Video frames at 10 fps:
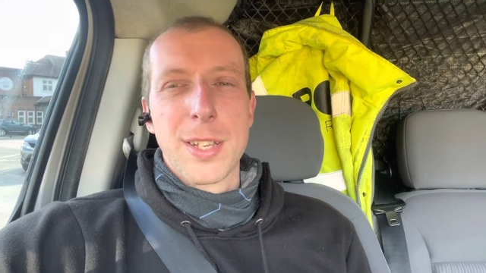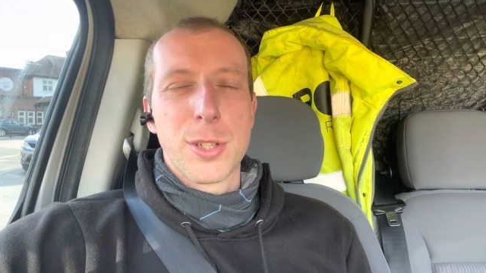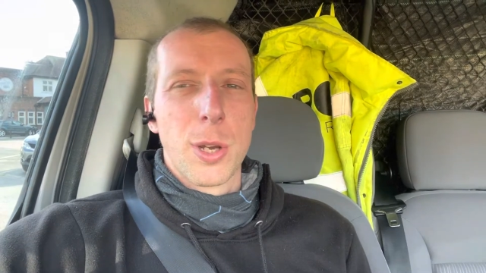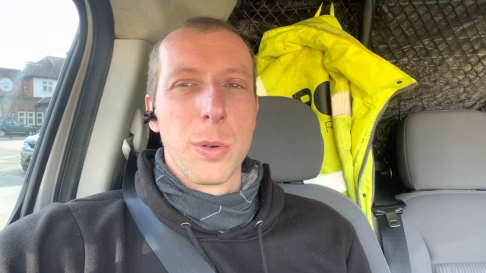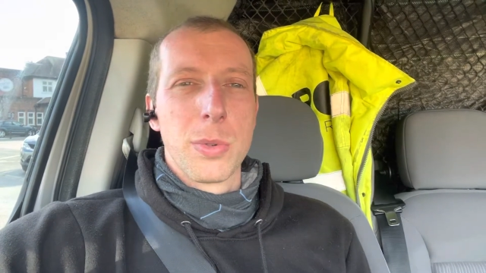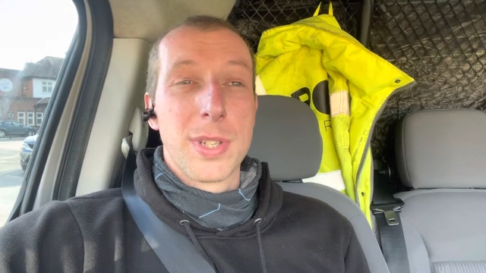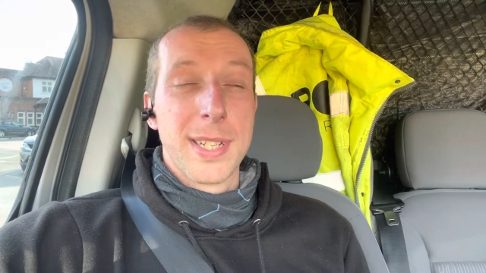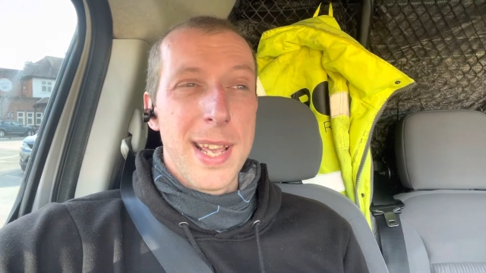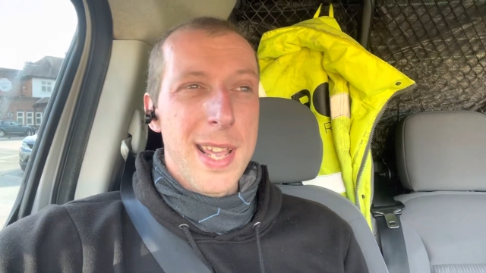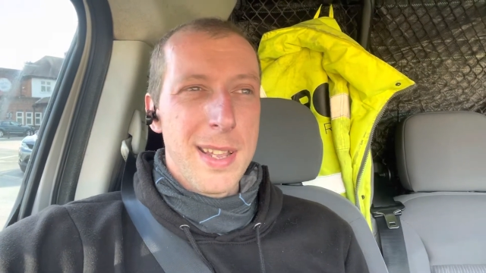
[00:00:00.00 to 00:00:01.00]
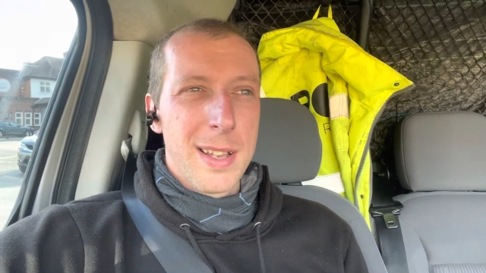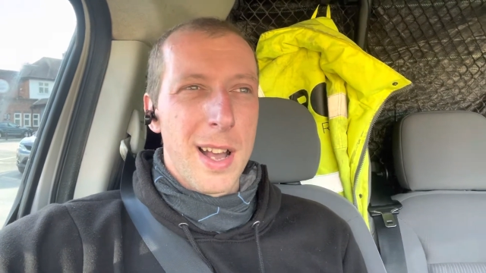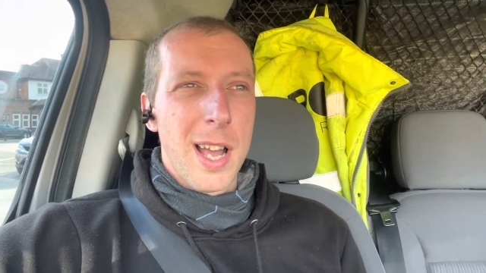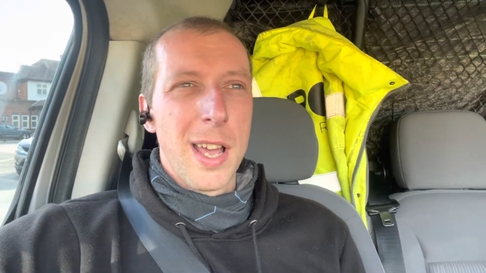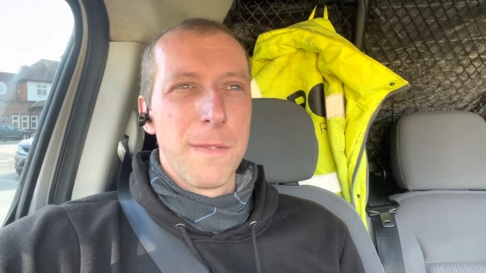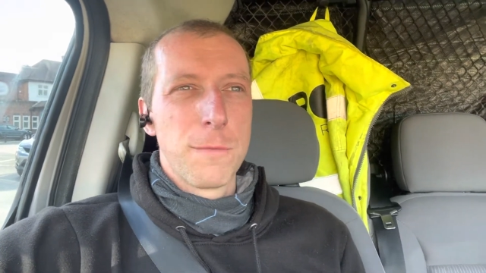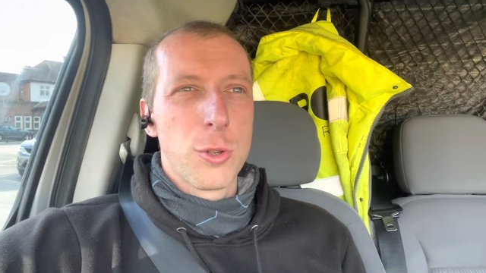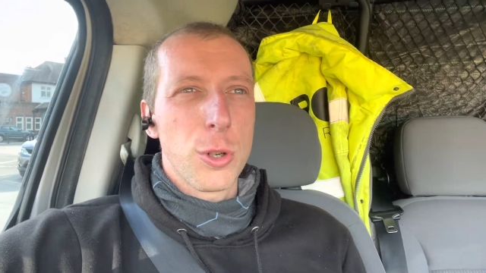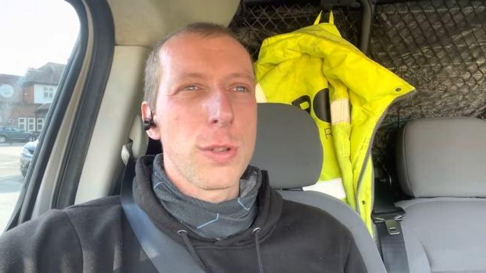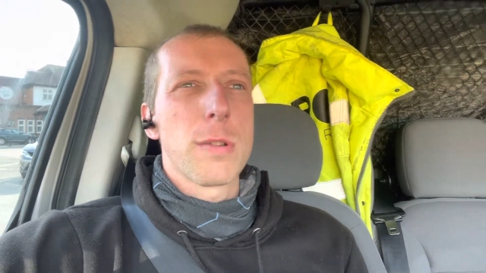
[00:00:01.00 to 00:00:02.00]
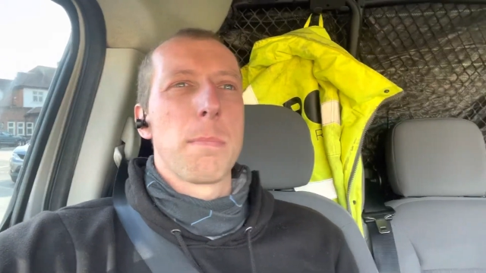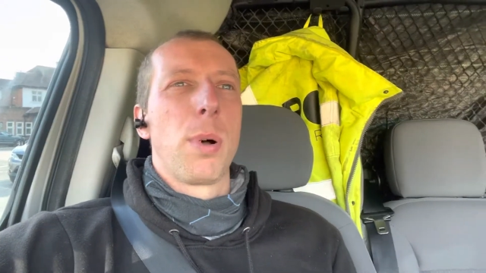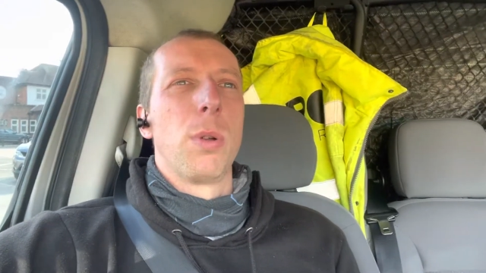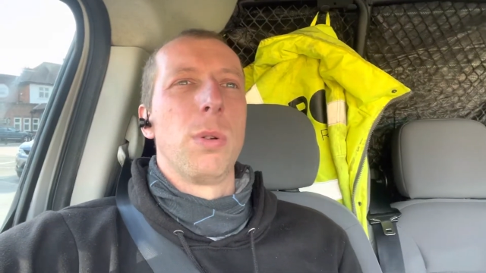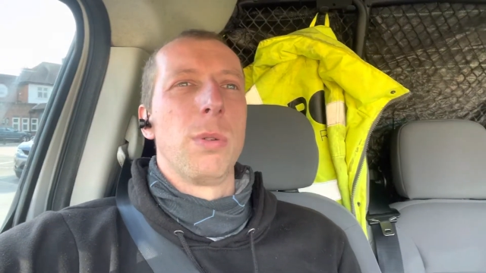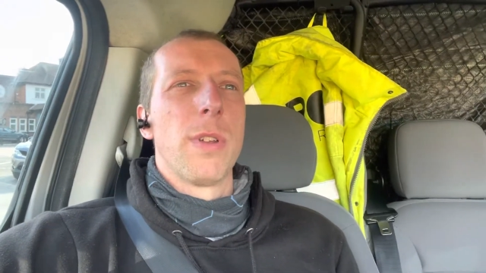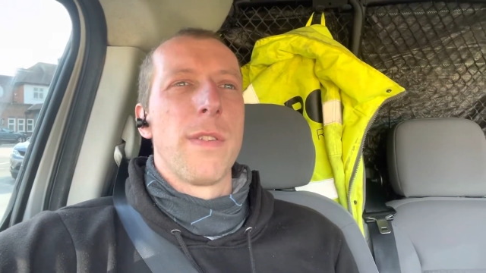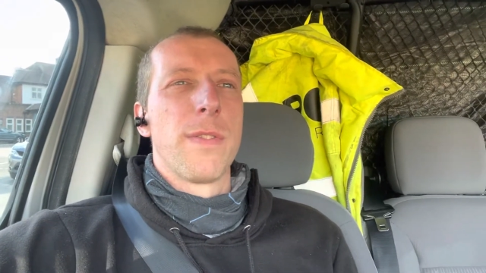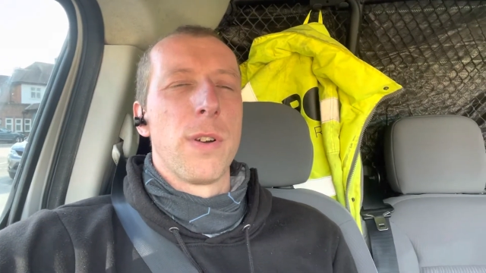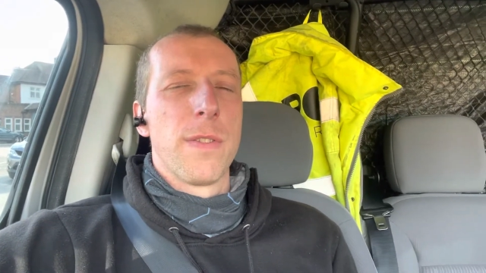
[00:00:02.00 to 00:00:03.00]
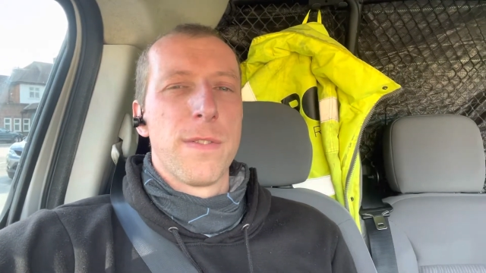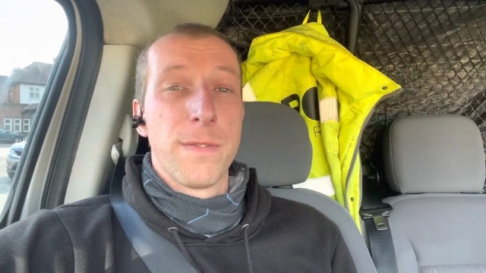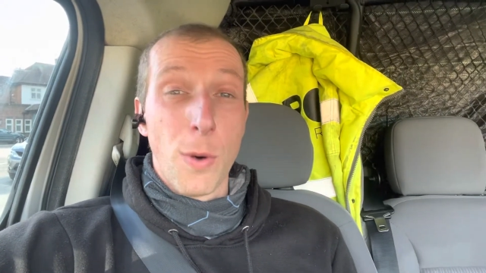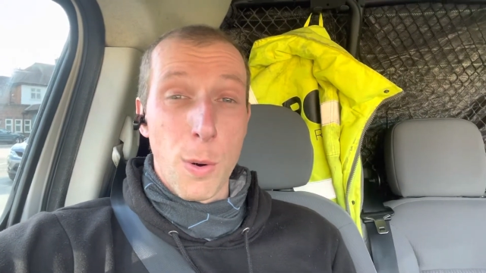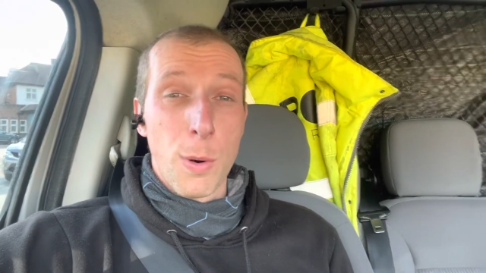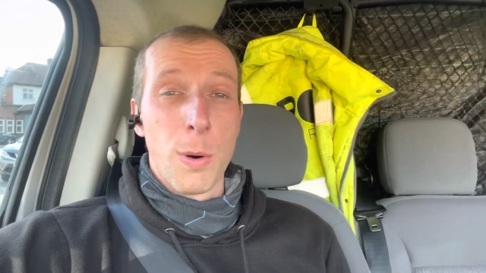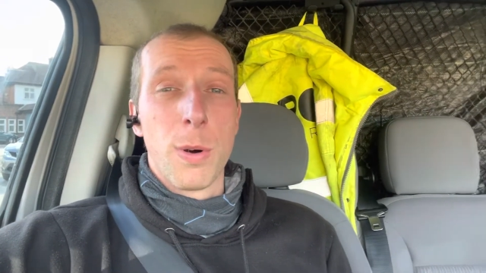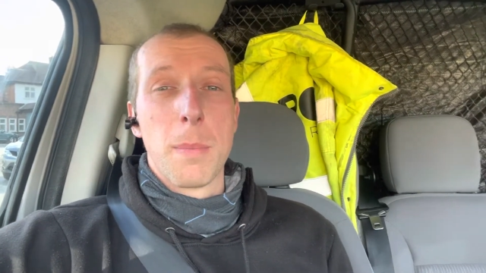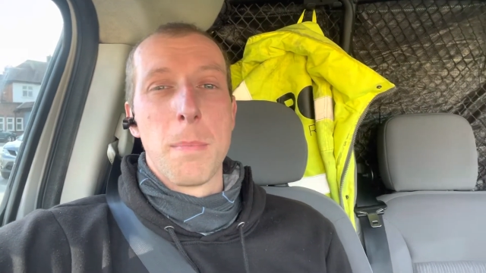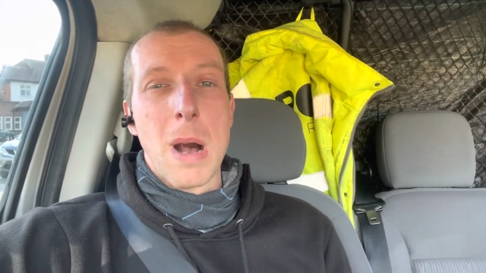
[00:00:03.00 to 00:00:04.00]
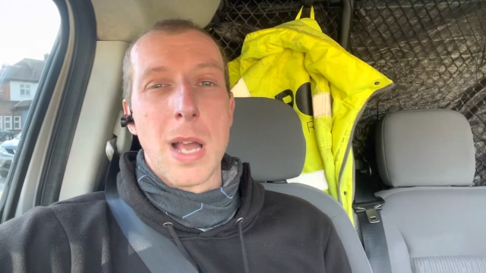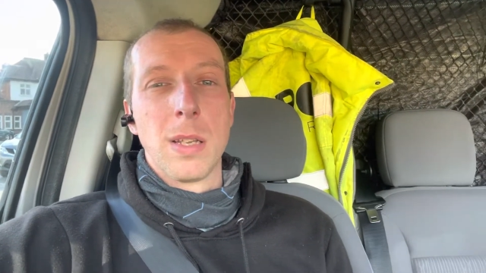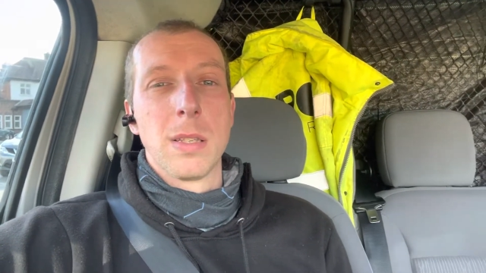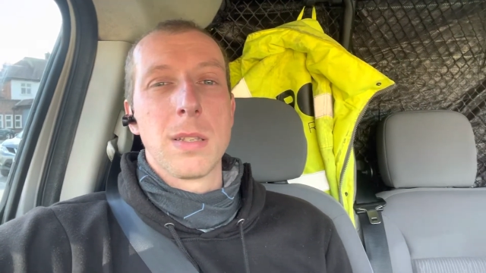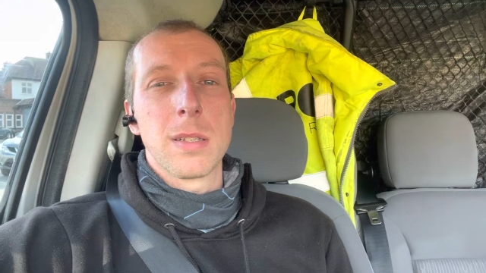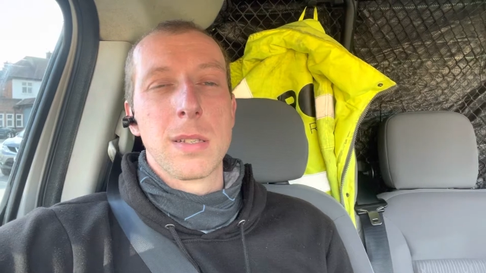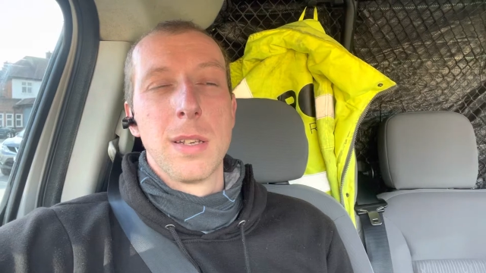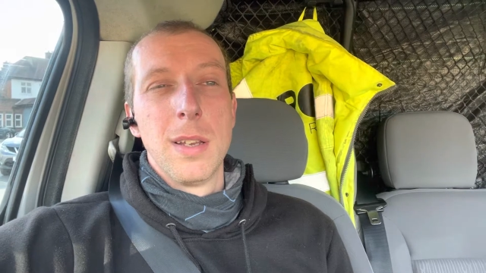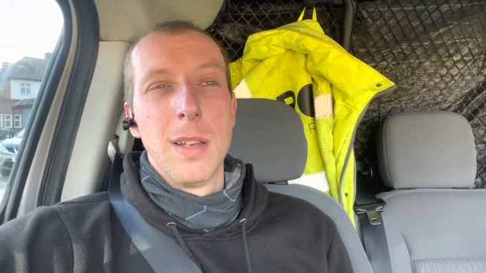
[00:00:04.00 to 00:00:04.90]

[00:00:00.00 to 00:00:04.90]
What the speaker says: So today I have just pulled for 4 miles.